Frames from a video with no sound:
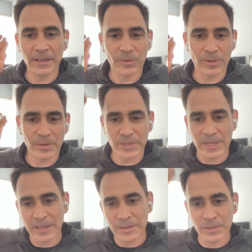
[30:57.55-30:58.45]
or there's
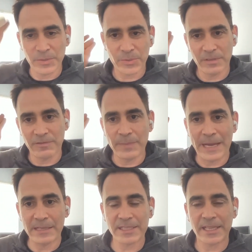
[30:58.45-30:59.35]
other sort of
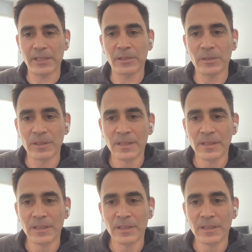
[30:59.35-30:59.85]
mass scale